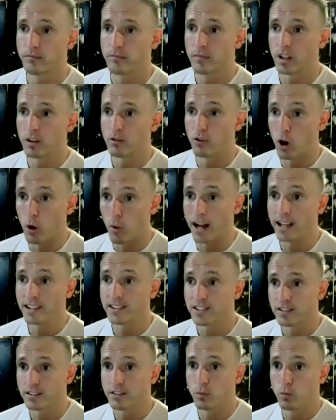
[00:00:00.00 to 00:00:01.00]

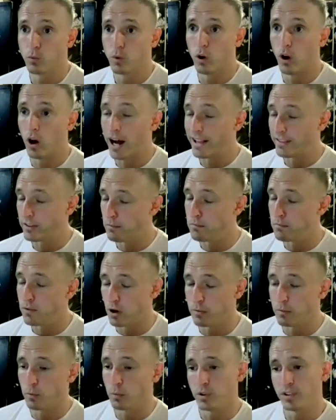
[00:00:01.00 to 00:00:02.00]
ROAS at the
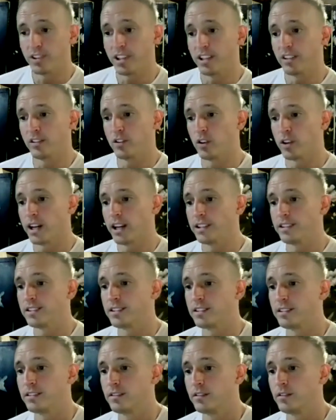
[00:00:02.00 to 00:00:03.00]
moment with TikTok ads.
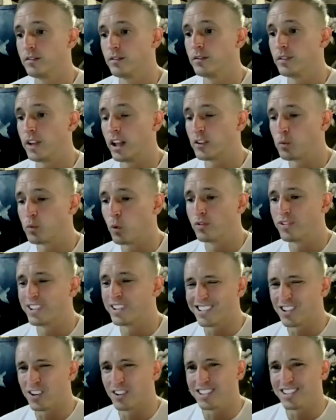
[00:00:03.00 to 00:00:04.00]
That's what
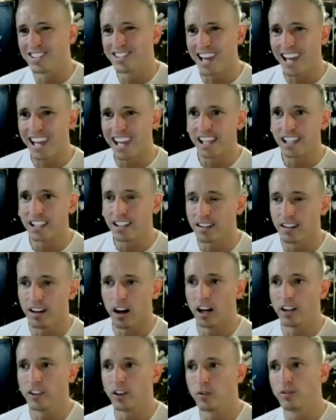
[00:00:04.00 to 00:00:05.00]
TikTok is saying.
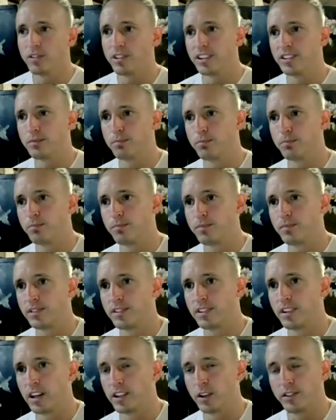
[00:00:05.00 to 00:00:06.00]
I don't
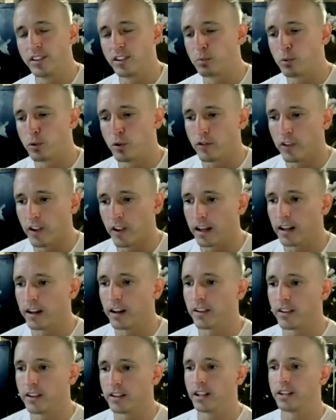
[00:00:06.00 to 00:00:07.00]
disprove that. I
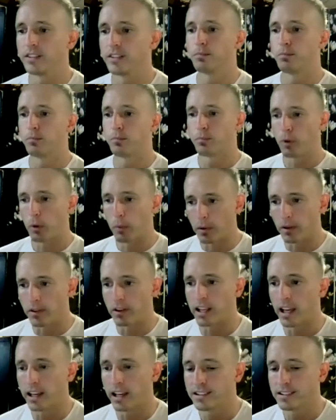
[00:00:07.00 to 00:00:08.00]
think that's probably the
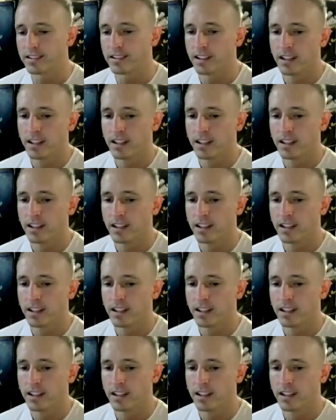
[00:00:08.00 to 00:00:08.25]
case.